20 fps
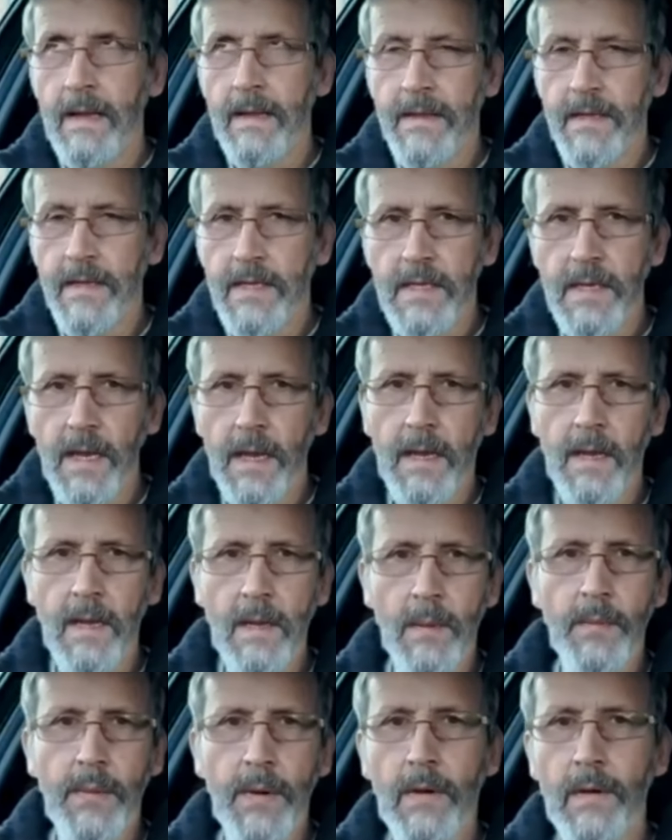The
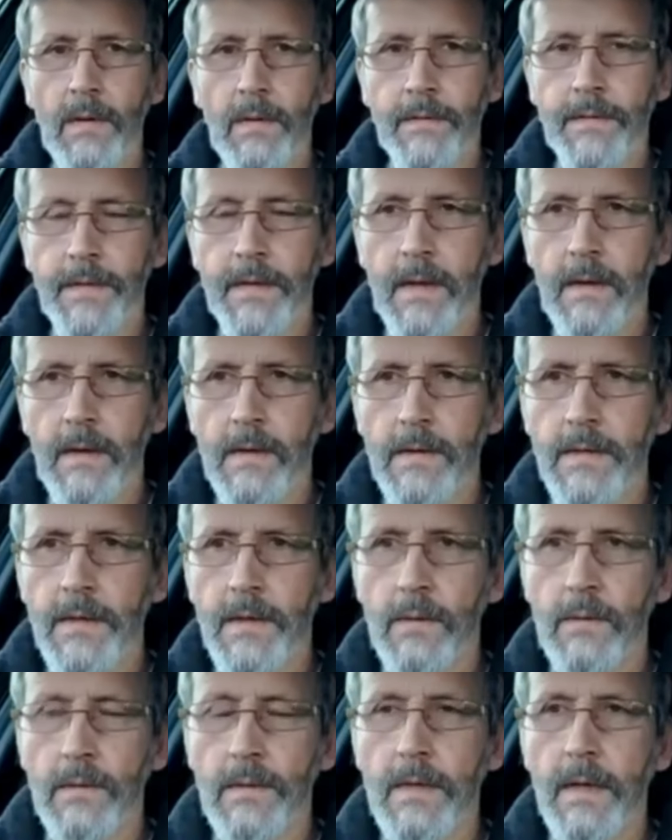second part of the
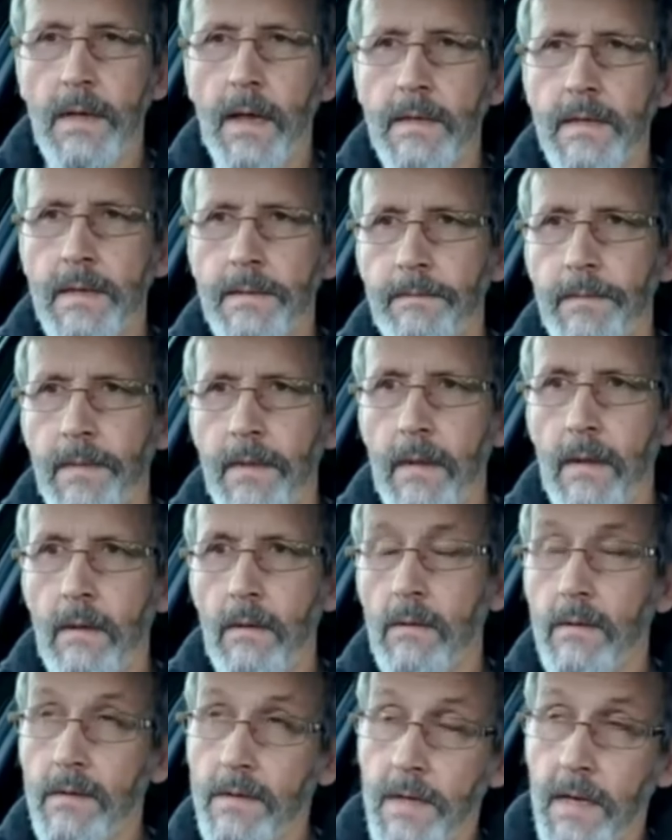article says,
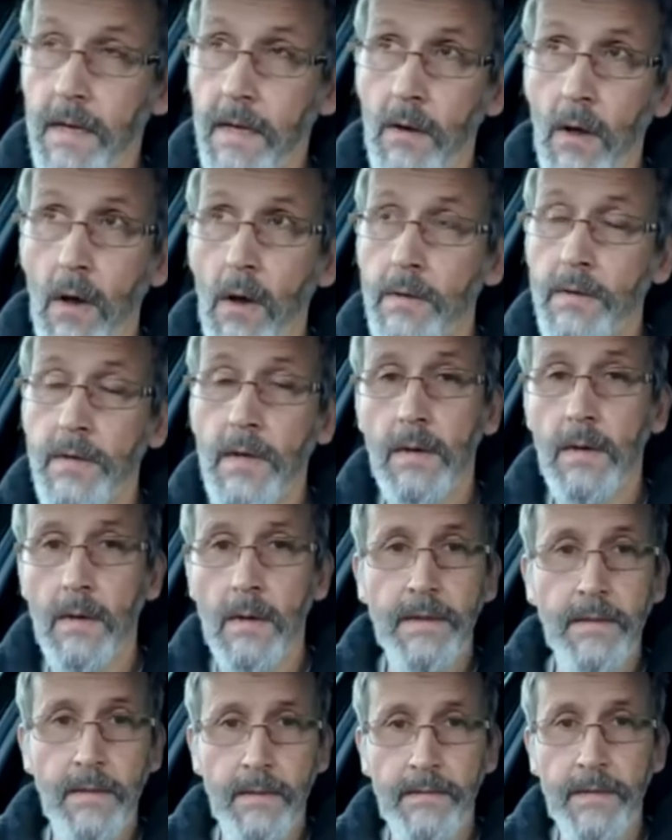or the second
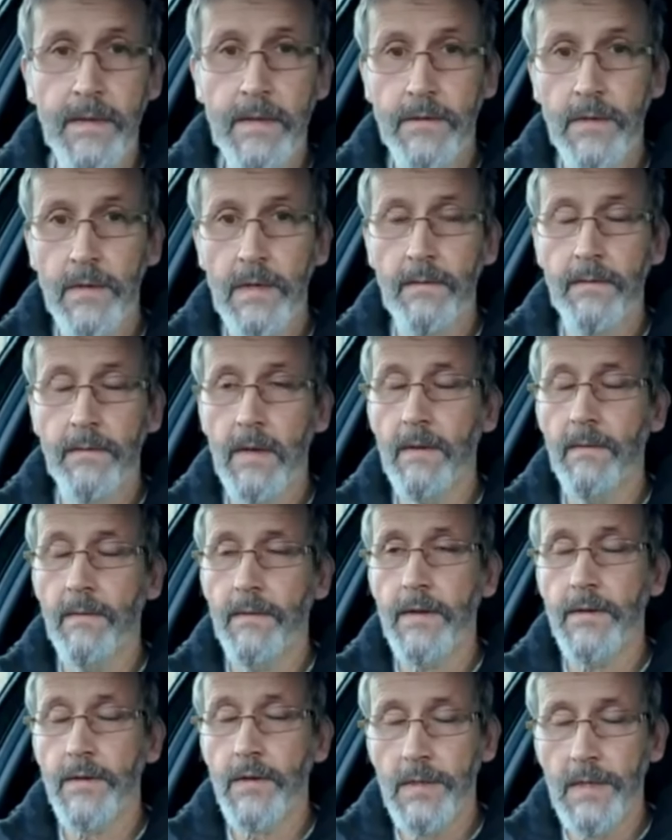article in the Geneva
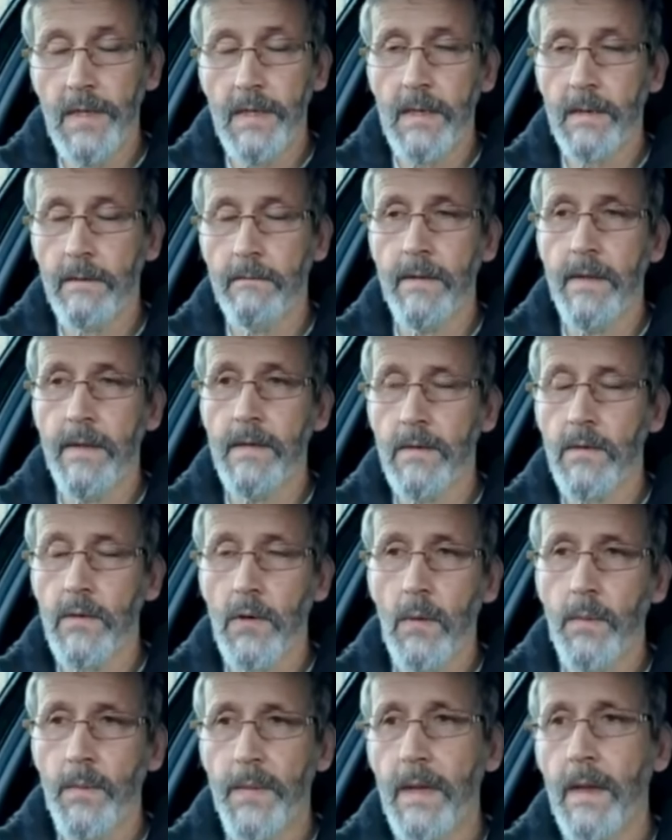Convention dealing with this
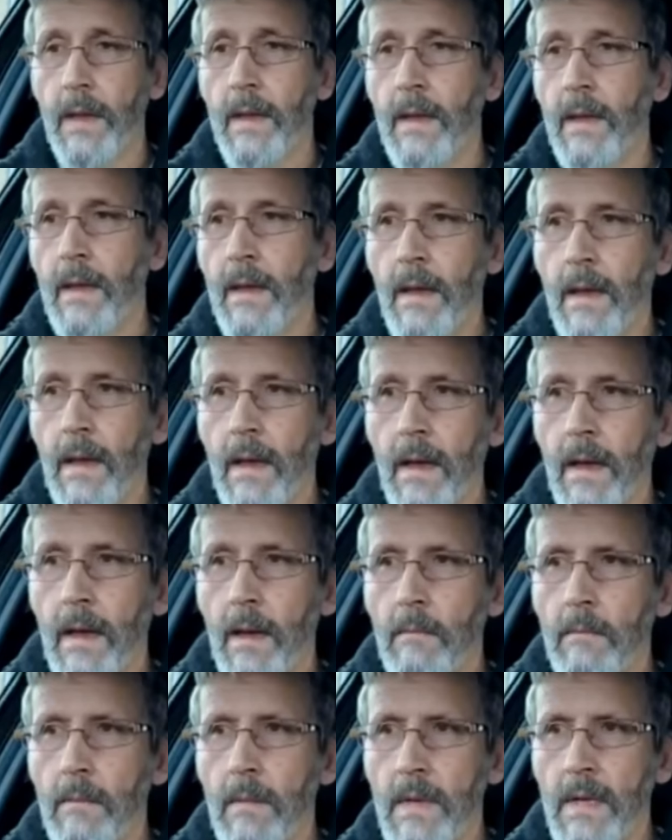topic,
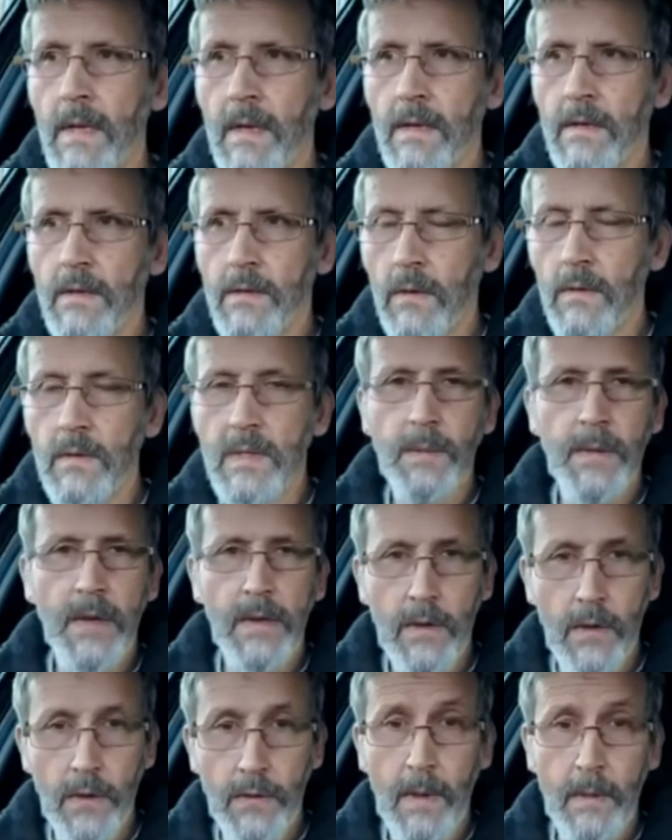talks
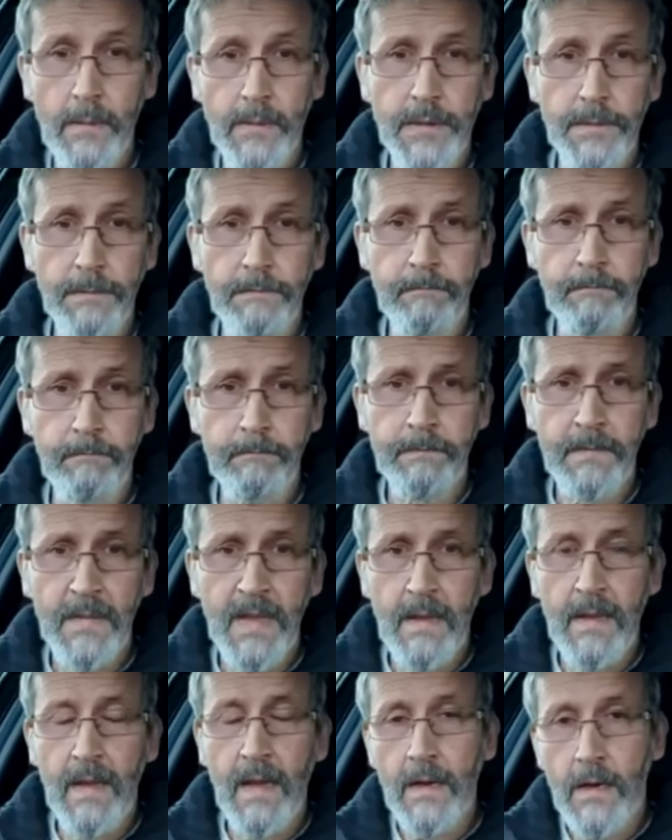about corruption.
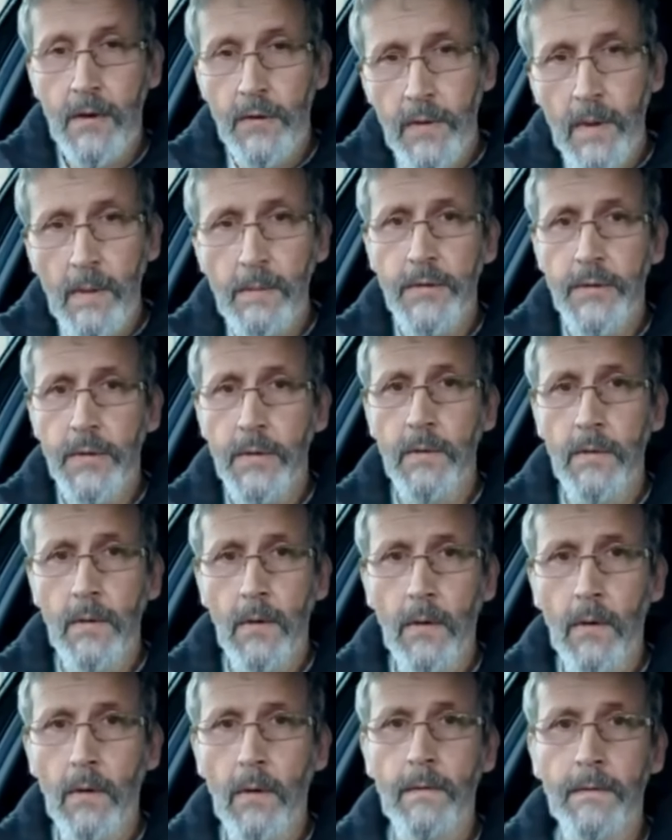Corruption
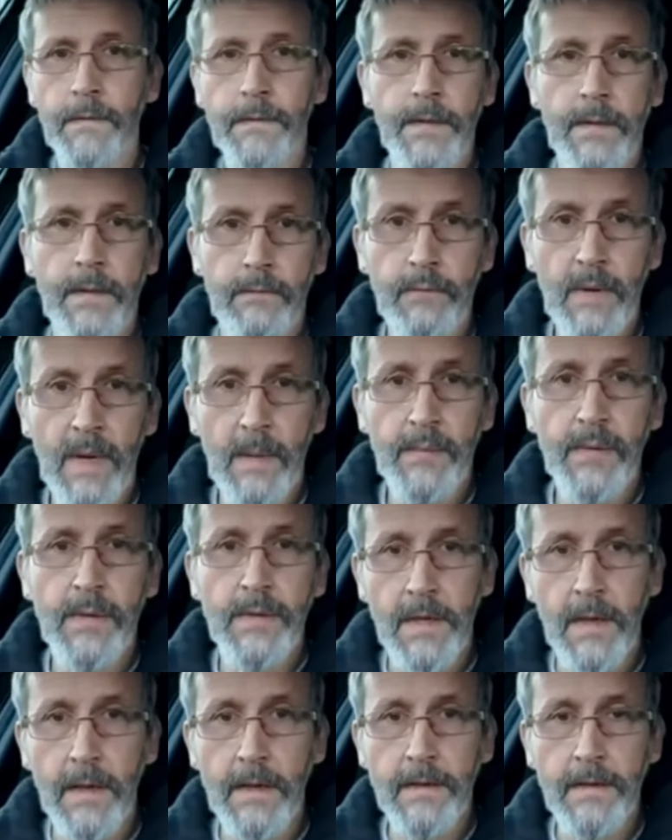of the
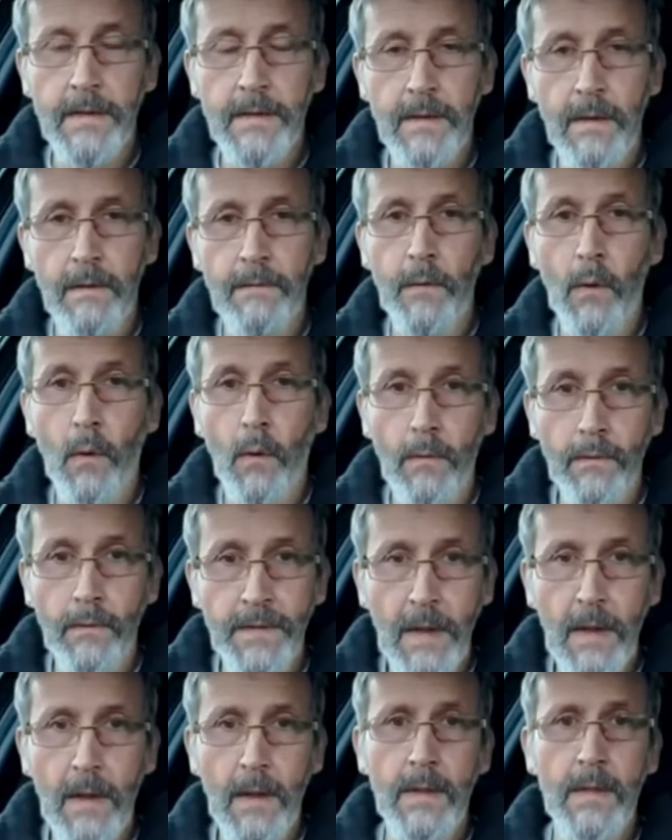representative of
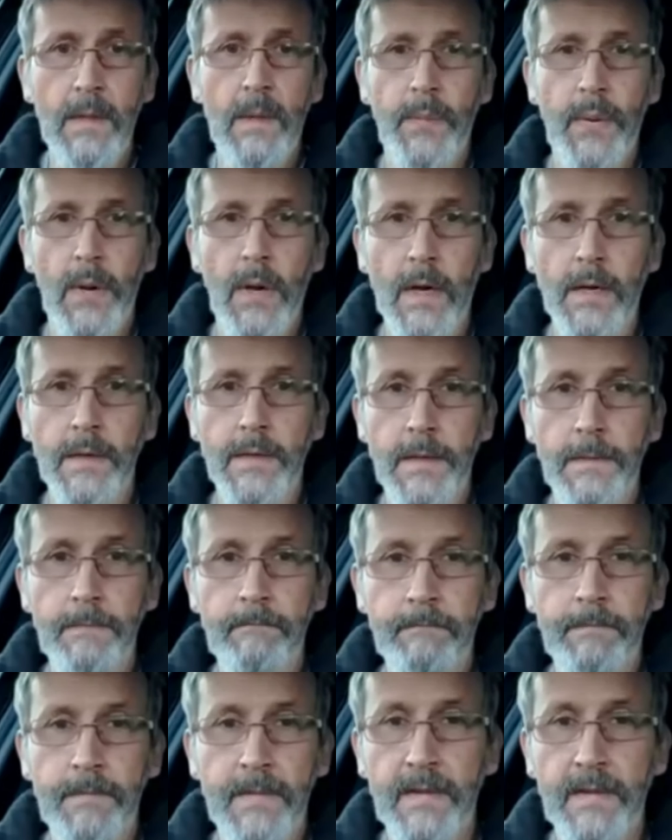the other party.
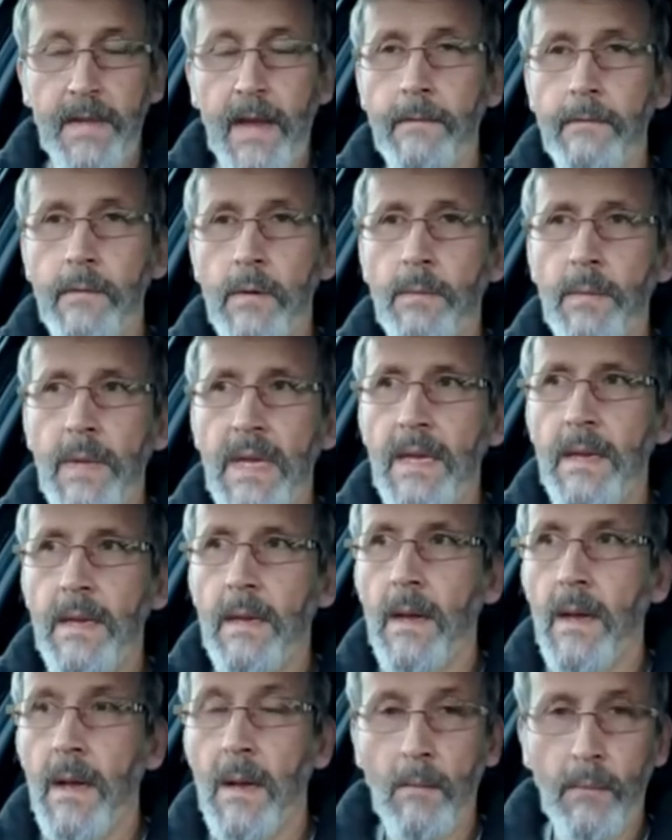And that would
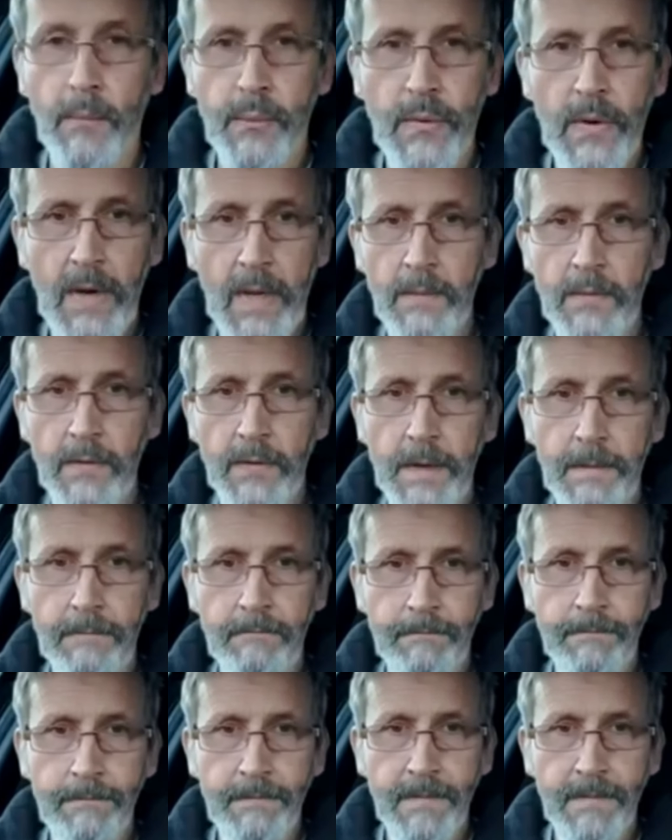mean bribery.